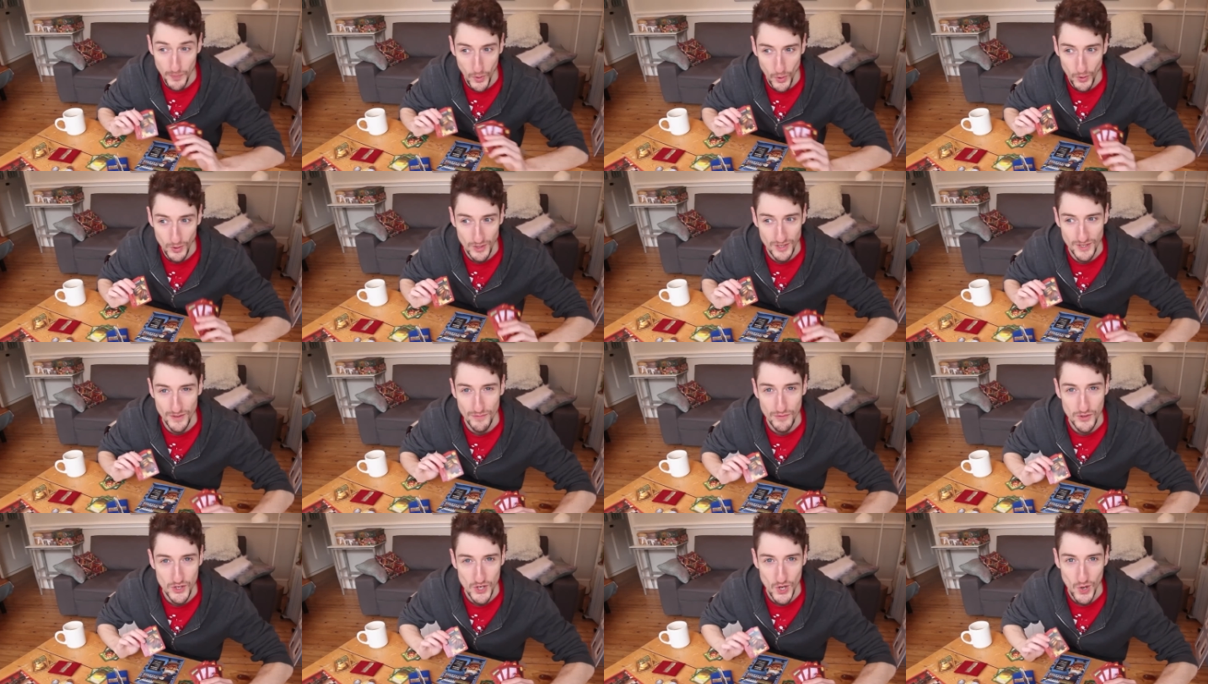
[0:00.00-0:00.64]

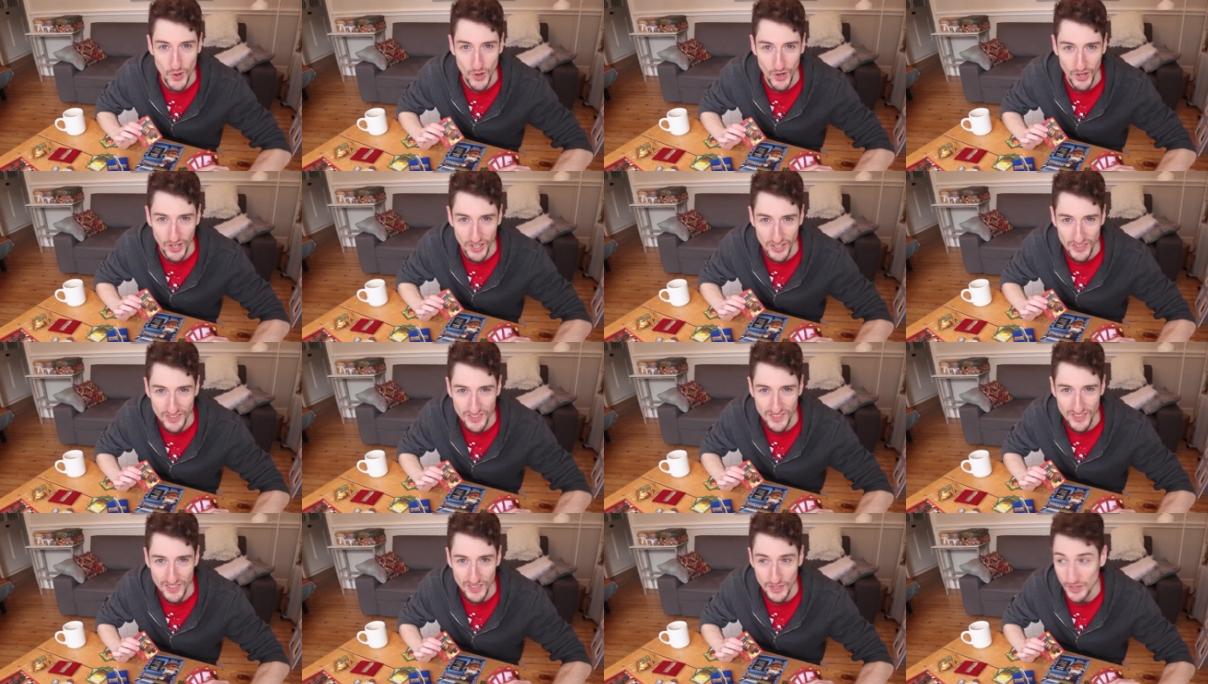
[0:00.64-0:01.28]
box of
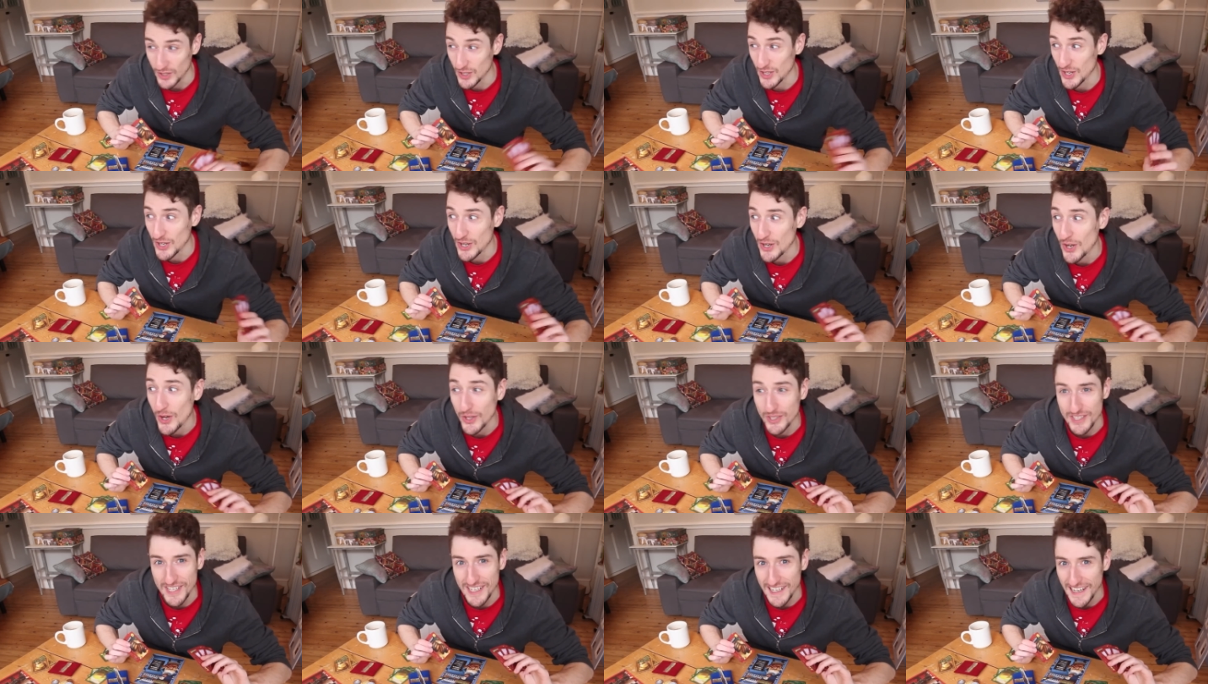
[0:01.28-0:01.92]
chocolates that you're
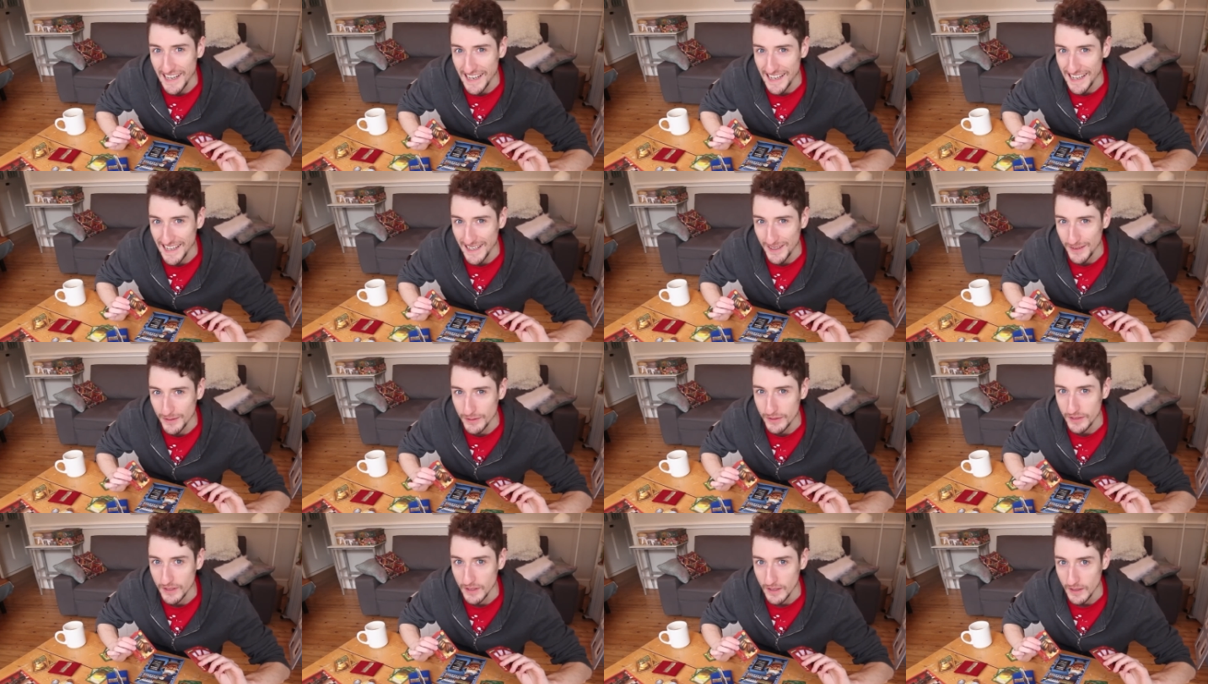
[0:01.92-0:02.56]
not
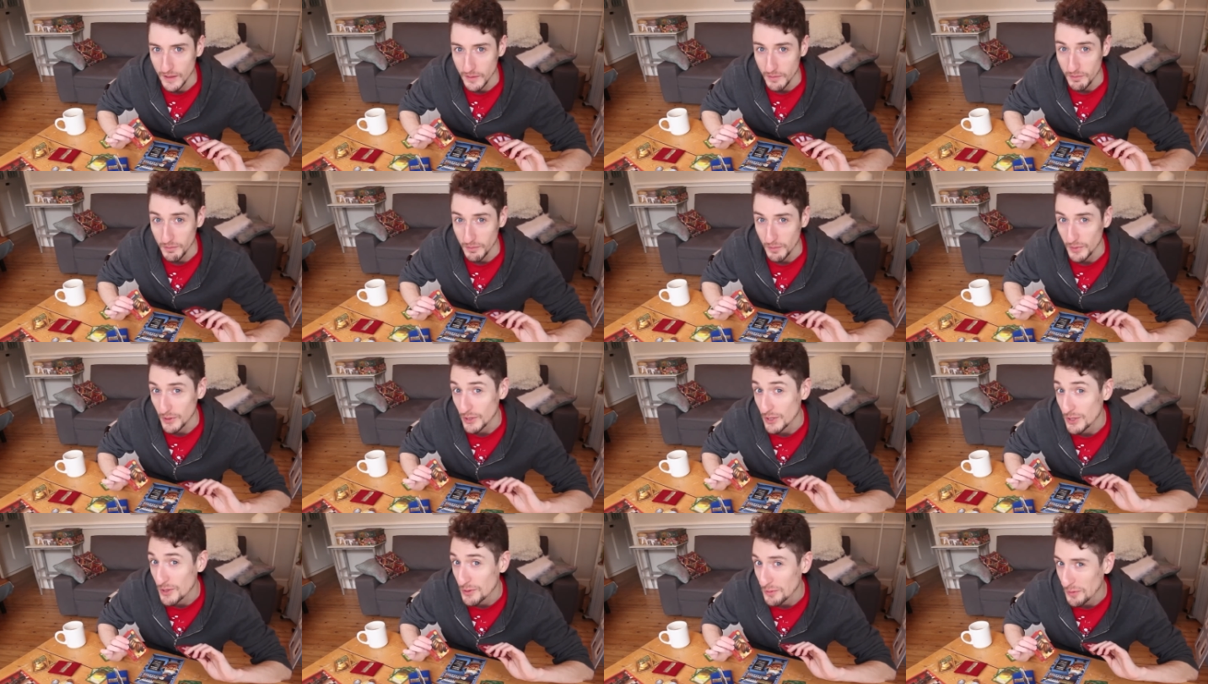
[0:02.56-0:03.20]
allowed,
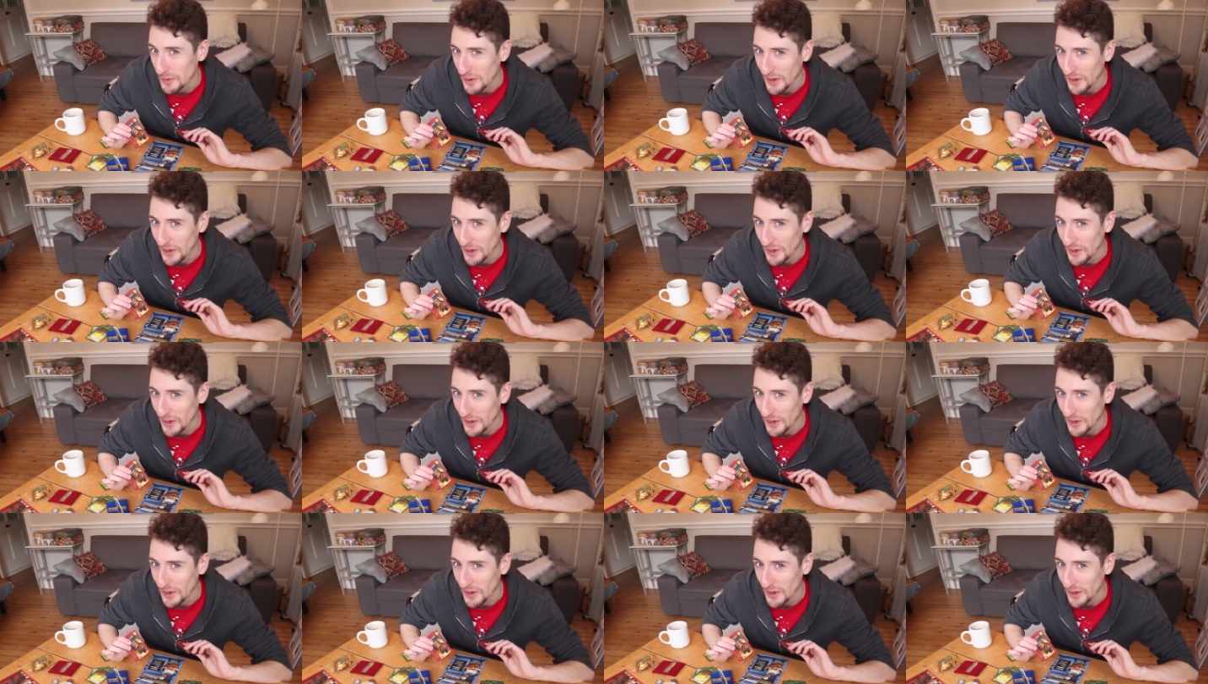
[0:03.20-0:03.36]
but you